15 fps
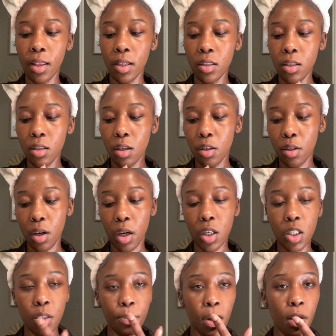this is a dark
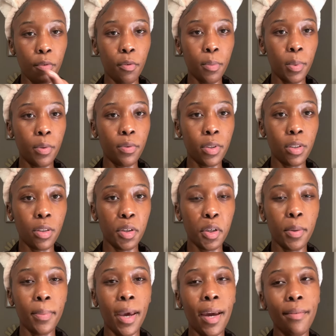spot remover
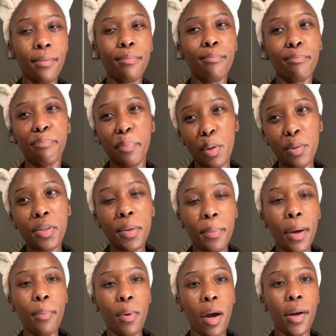serum. I, most of
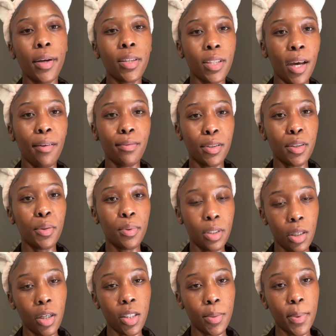my products have to do with
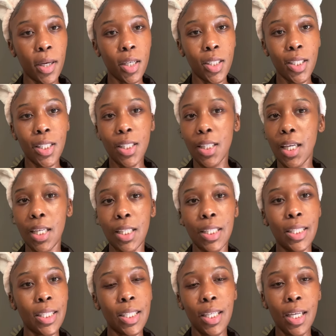dark spots
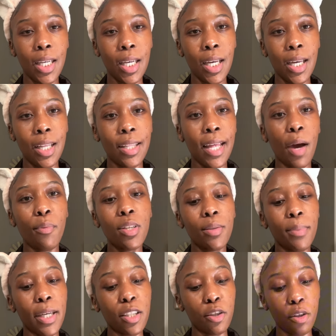because that was
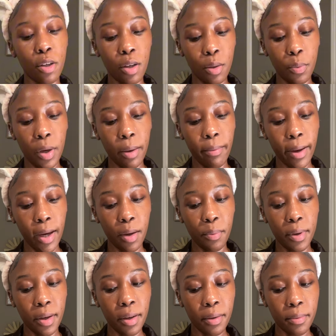my struggle way back
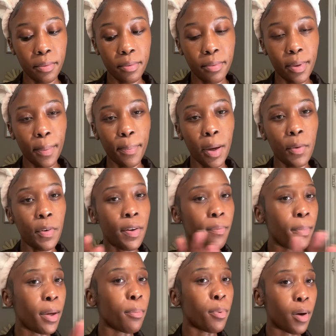when, but we've
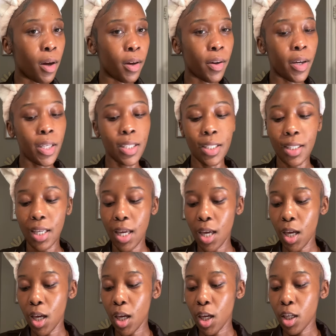made progress.
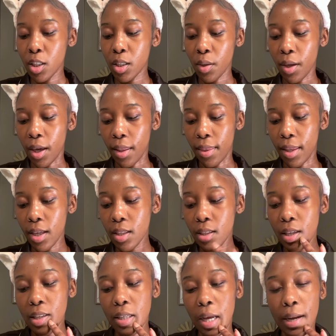So yeah, this
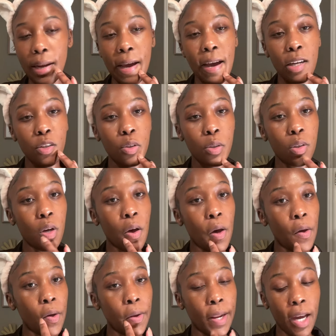is a natural,
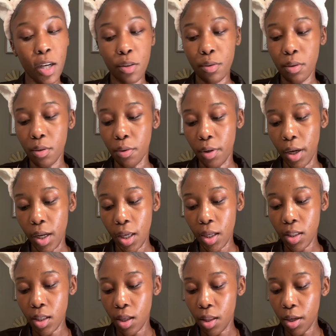all natural
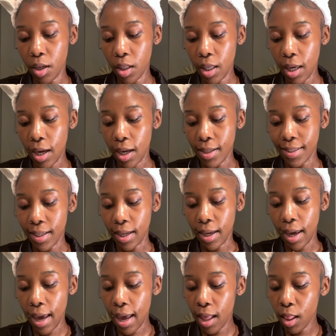ingredients. It literally has
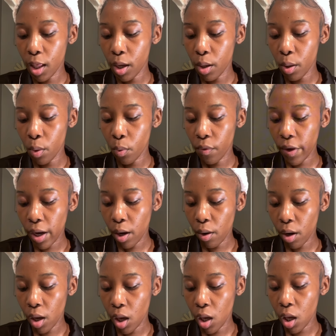like aloe,
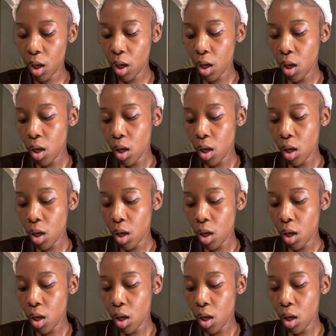vera,